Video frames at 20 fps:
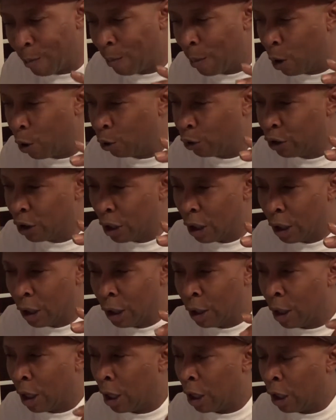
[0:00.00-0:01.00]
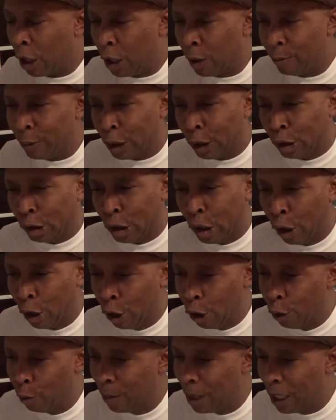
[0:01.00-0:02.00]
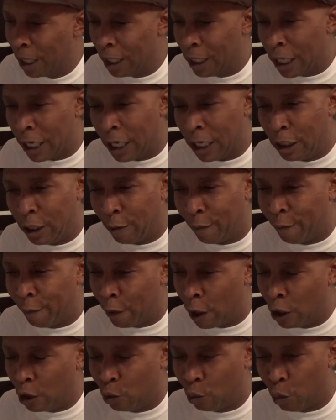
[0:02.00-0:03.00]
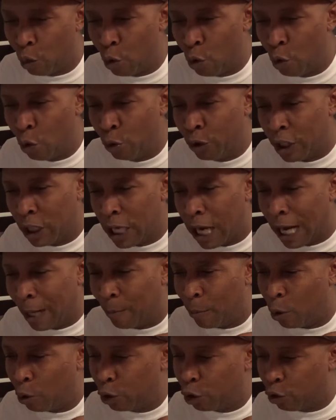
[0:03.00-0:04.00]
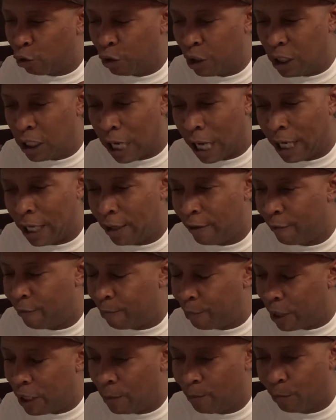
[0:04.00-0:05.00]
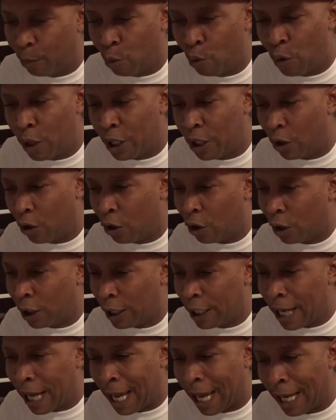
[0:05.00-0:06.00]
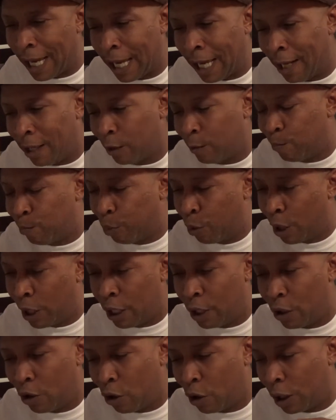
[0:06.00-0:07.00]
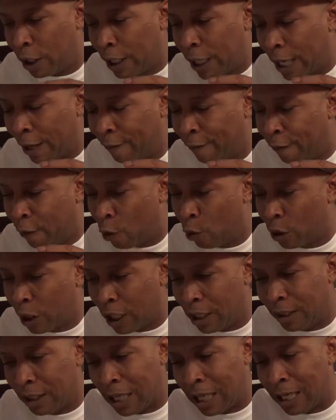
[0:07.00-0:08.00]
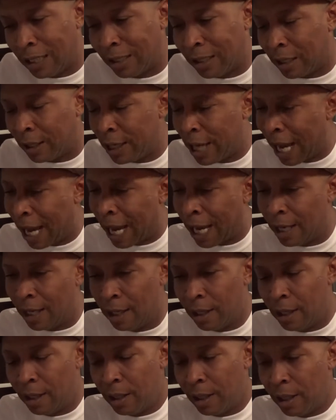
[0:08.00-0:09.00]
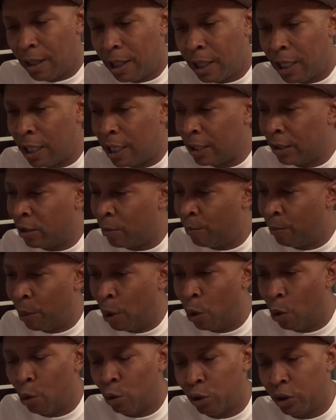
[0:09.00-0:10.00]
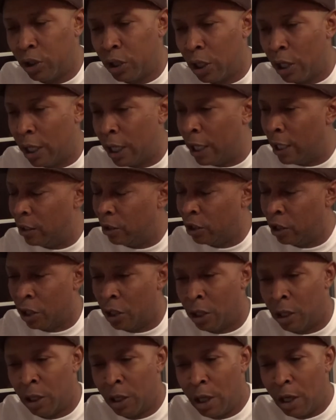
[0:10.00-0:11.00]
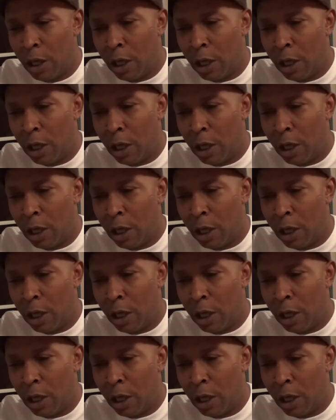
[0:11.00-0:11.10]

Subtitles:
most determined individuals and our most creative people and all of that, is putting all of their focus into that as opposed to into